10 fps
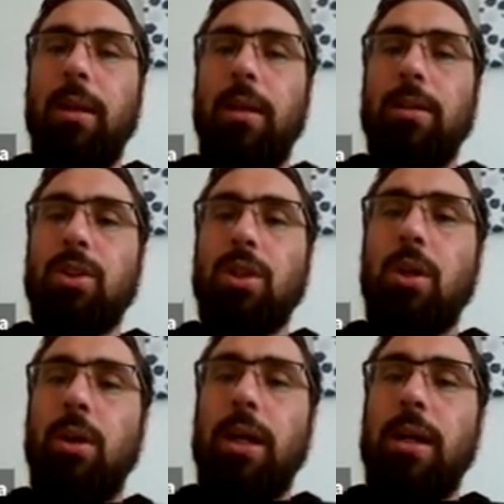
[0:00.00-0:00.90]

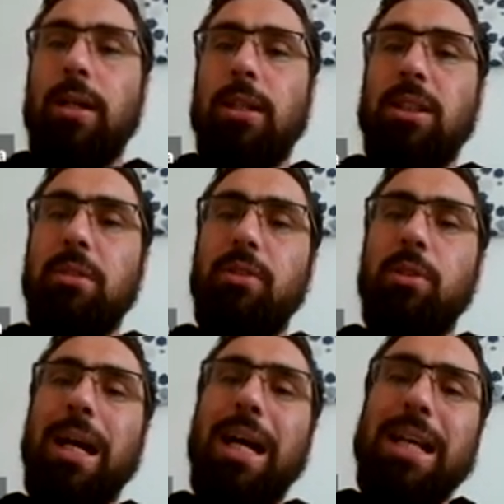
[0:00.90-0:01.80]
So some of you
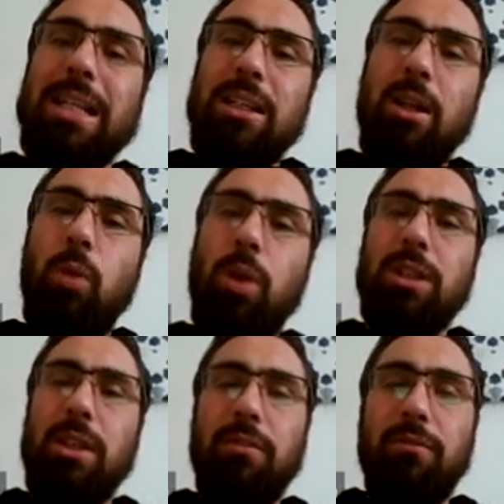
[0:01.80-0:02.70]
might ask, what's
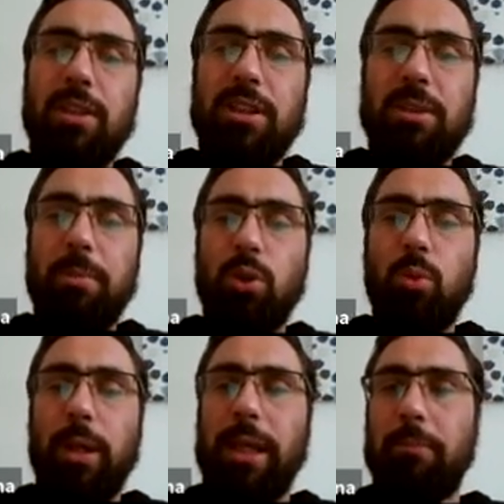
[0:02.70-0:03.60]
the difference
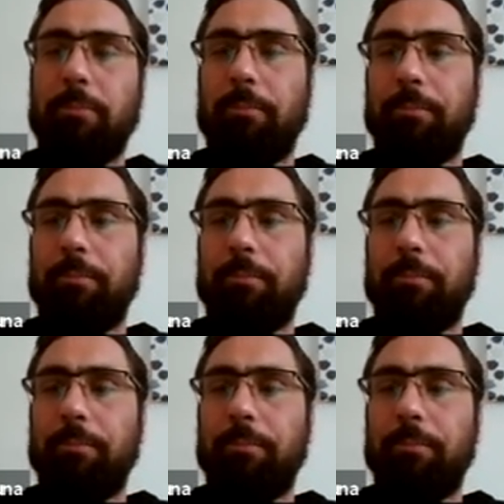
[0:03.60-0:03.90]
between